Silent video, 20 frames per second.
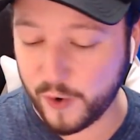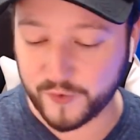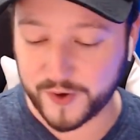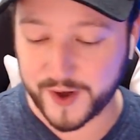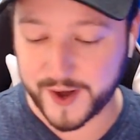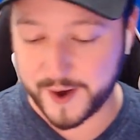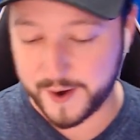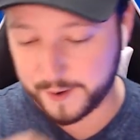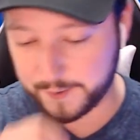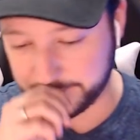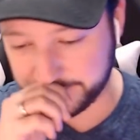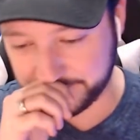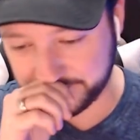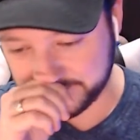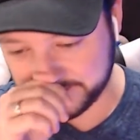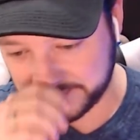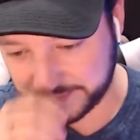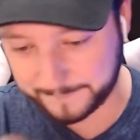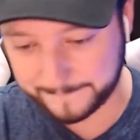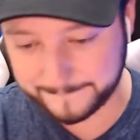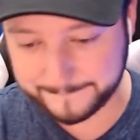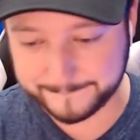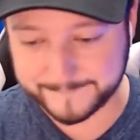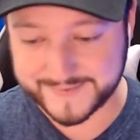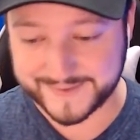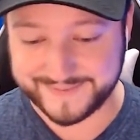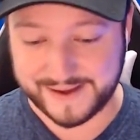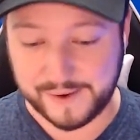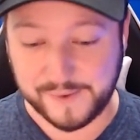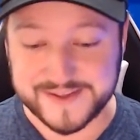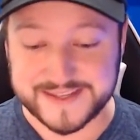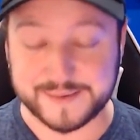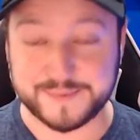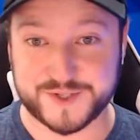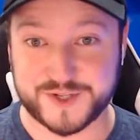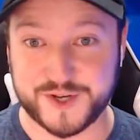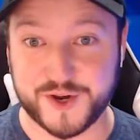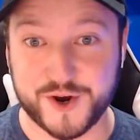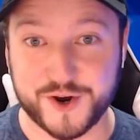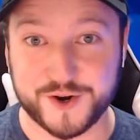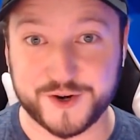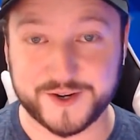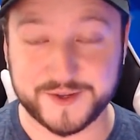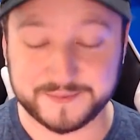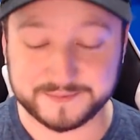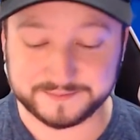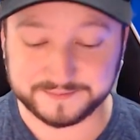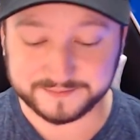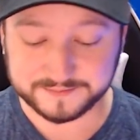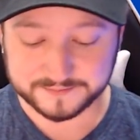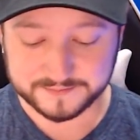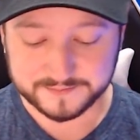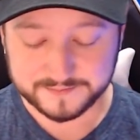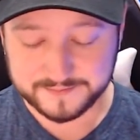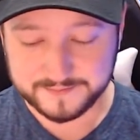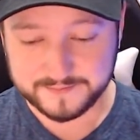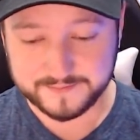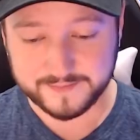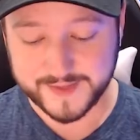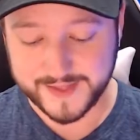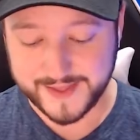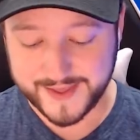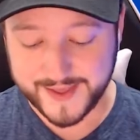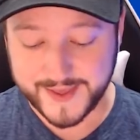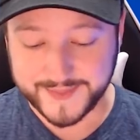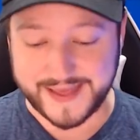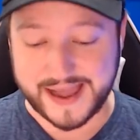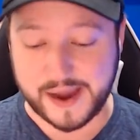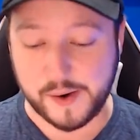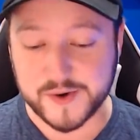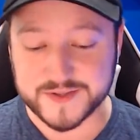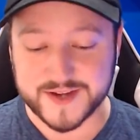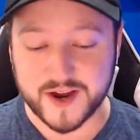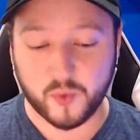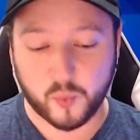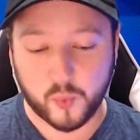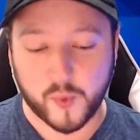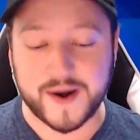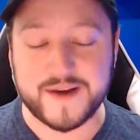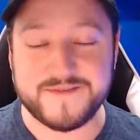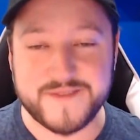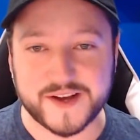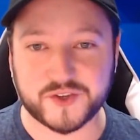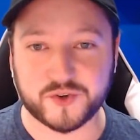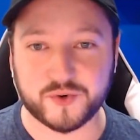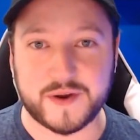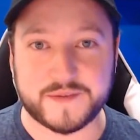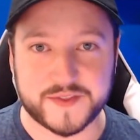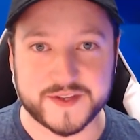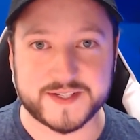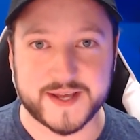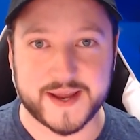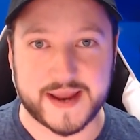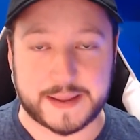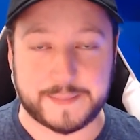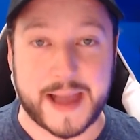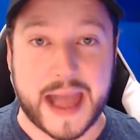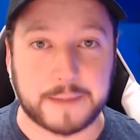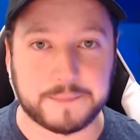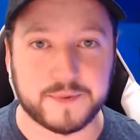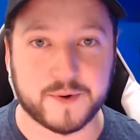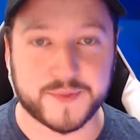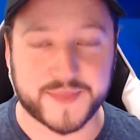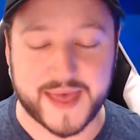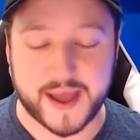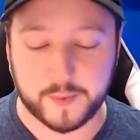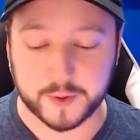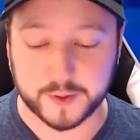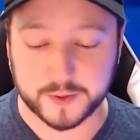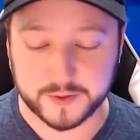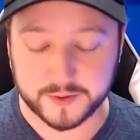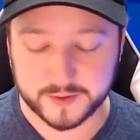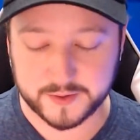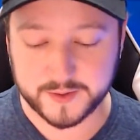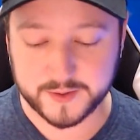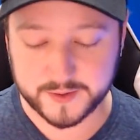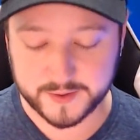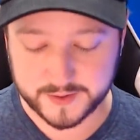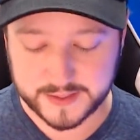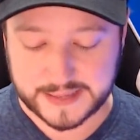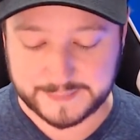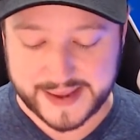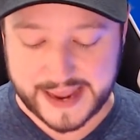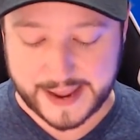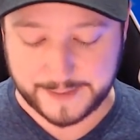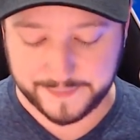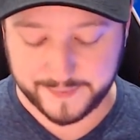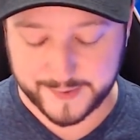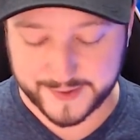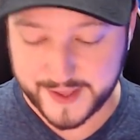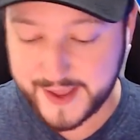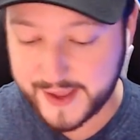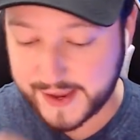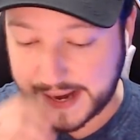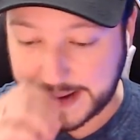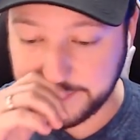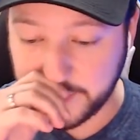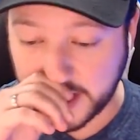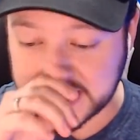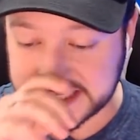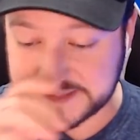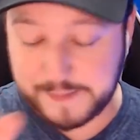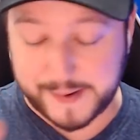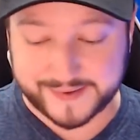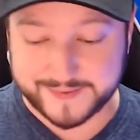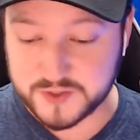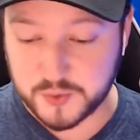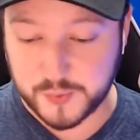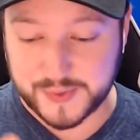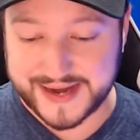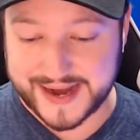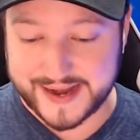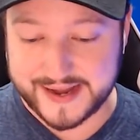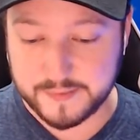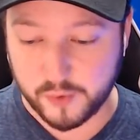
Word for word: over here. That was absurd. That was our one victory of the day. I'm happy with that one. I'm happy with. I'm not expecting to win any